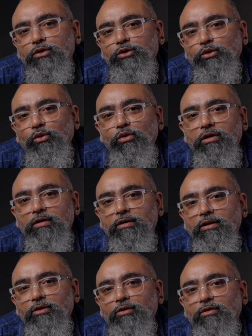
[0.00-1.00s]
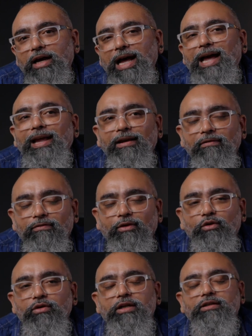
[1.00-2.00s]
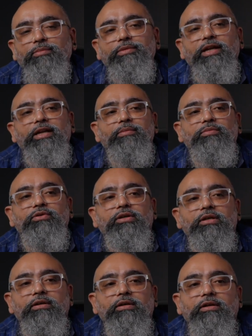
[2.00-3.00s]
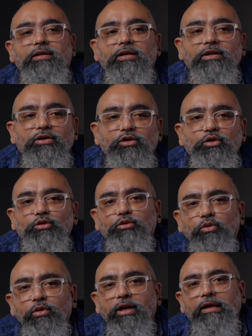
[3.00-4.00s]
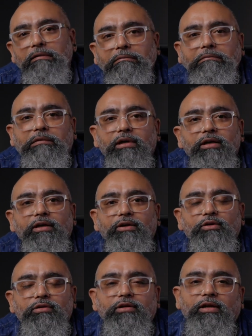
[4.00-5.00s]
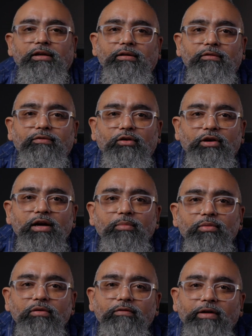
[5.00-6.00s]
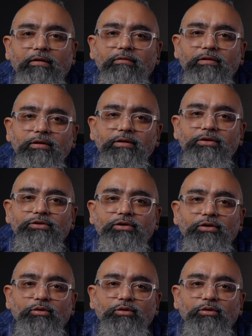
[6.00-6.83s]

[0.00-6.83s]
shoot, I have found that sometimes, you're shooting continuously for a couple of hours,